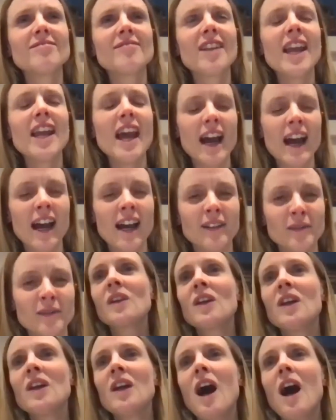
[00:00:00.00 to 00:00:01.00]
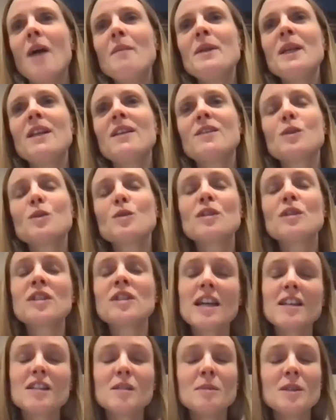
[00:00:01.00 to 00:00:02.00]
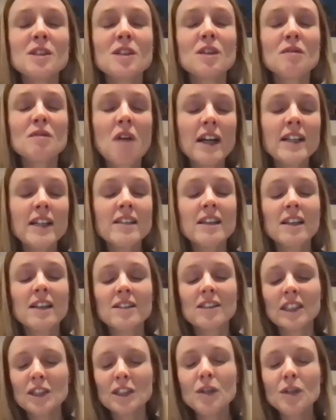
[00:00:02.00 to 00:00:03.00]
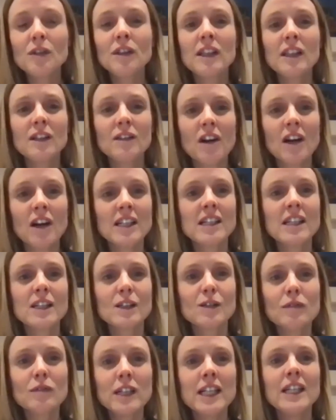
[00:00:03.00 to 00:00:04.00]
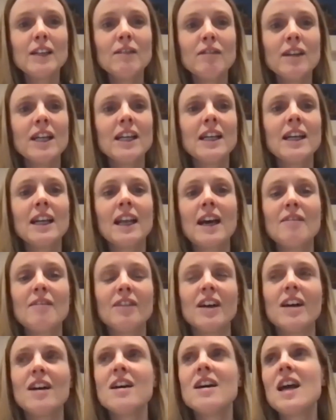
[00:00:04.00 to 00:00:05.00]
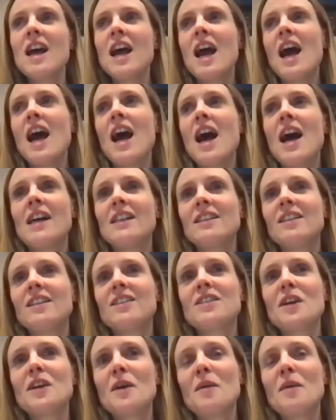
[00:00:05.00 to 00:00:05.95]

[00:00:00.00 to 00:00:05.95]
yeah, I mean, it's also a testament to the writing, because I do think the writing's really, really clever. And